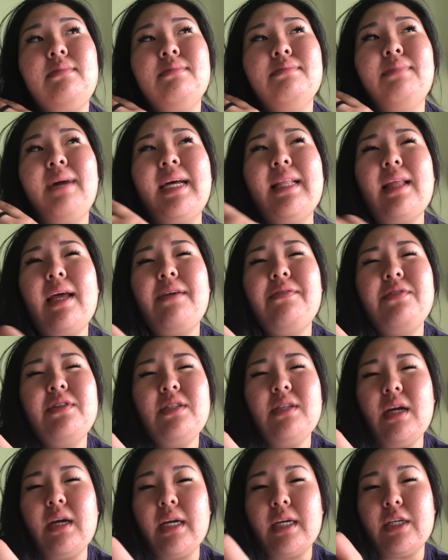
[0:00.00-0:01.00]
my life
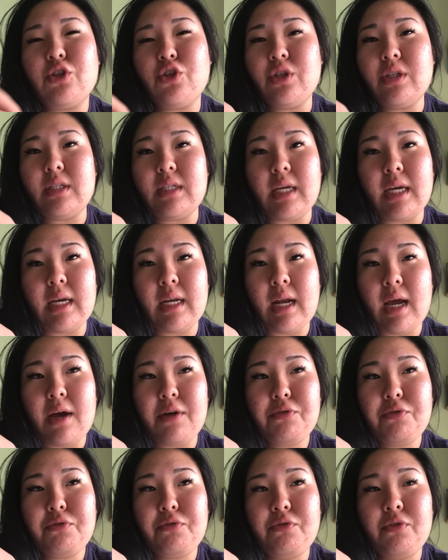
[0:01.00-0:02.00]
is not interesting
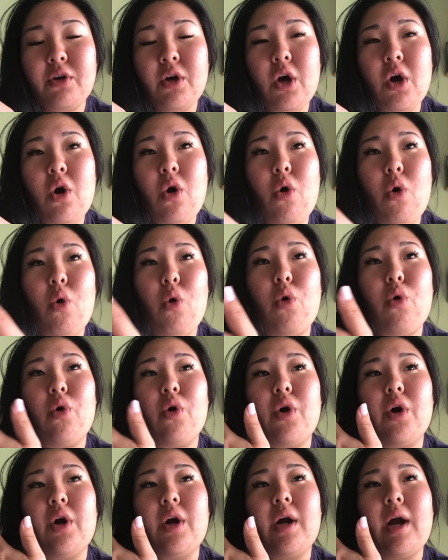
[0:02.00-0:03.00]
enough,
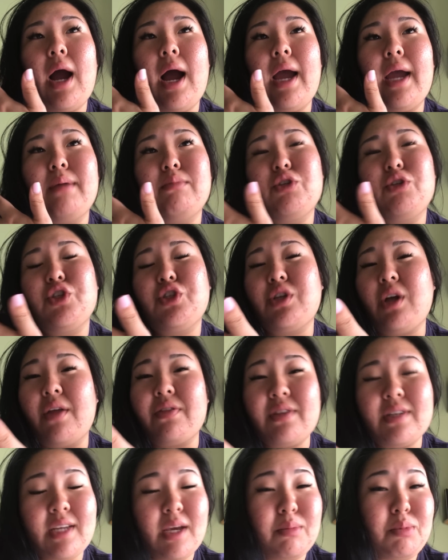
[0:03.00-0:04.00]
or I'm just not
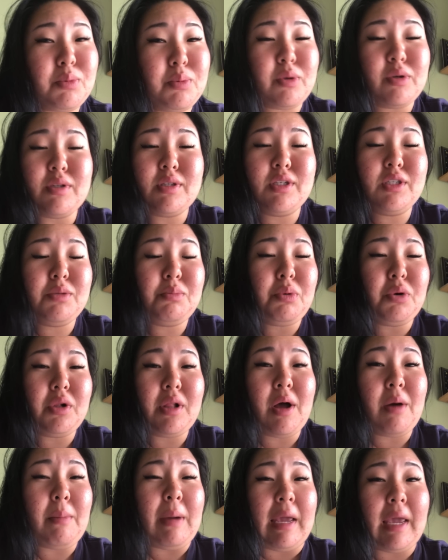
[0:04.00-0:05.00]
the type of person to pull
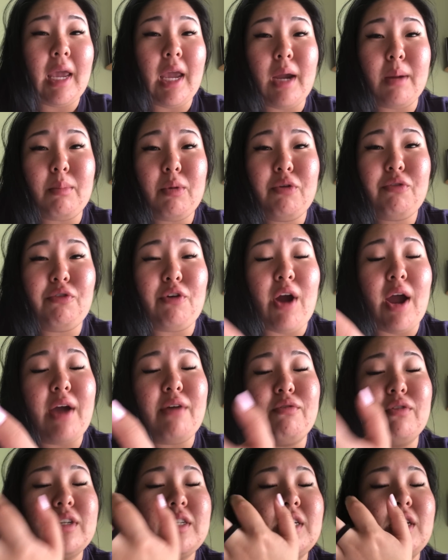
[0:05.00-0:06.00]
out my camera for
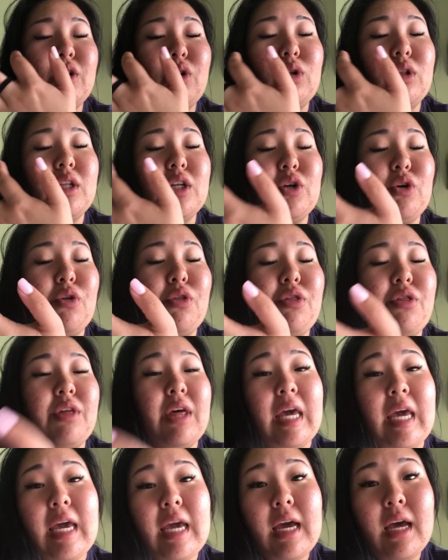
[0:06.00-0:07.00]
every single little
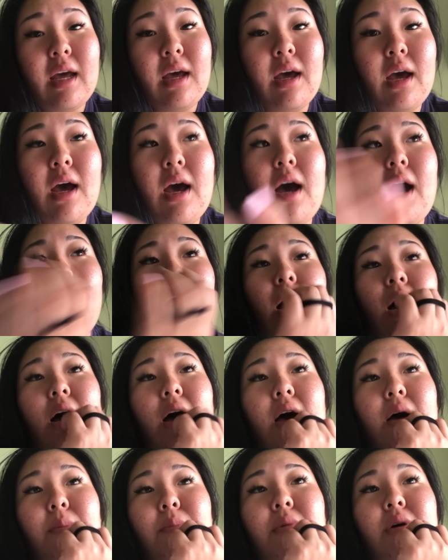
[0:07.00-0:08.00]
thing,
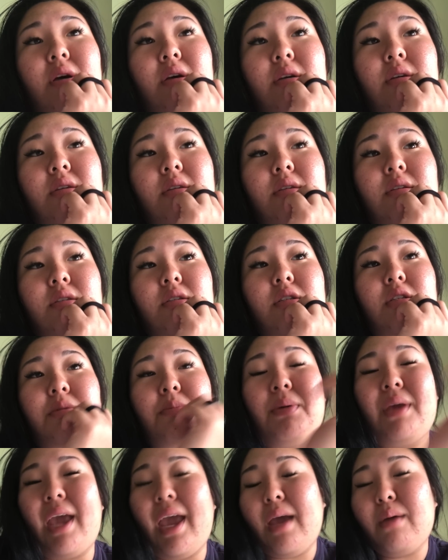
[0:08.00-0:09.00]
to
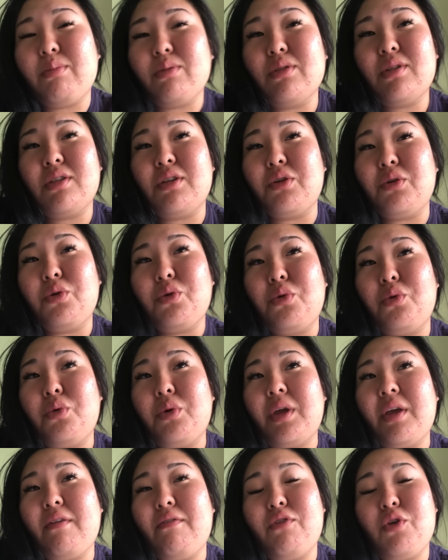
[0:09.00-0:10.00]
be able to
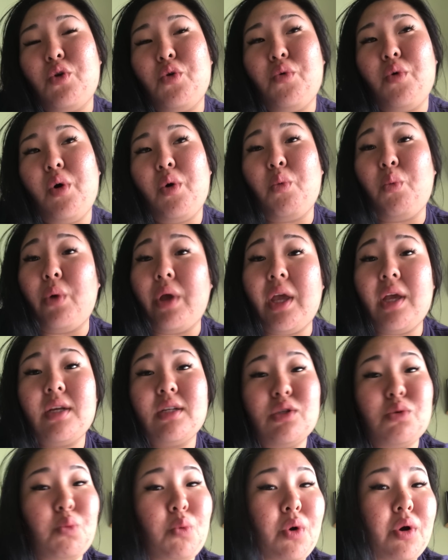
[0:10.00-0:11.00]
give you a
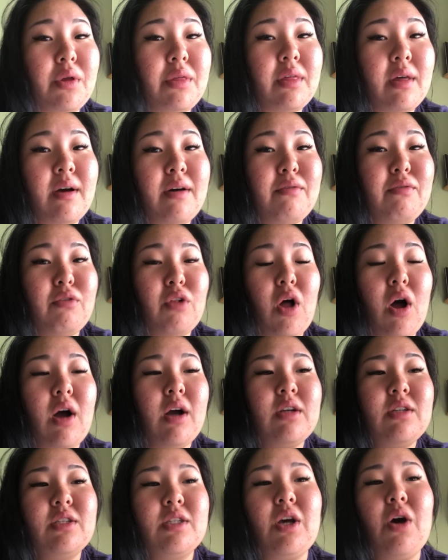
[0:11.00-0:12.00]
week's worth of
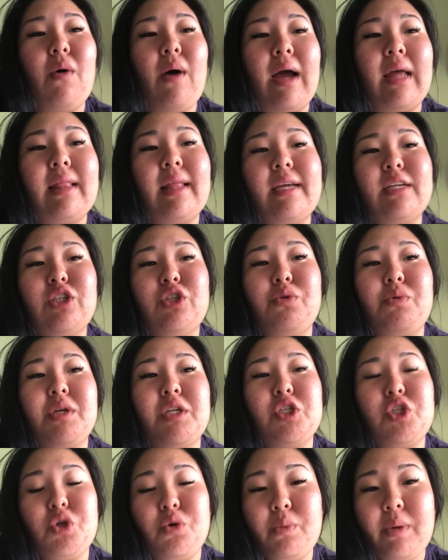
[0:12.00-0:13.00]
vlogs. So I like
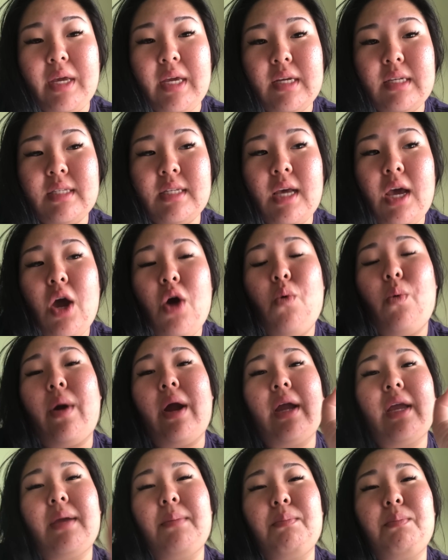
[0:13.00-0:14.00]
doing 2 weeks where
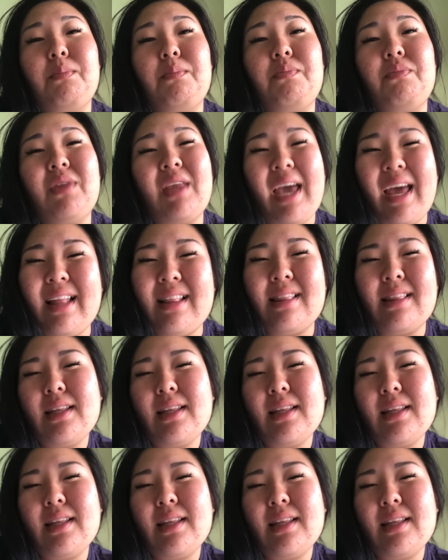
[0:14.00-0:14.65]
I can get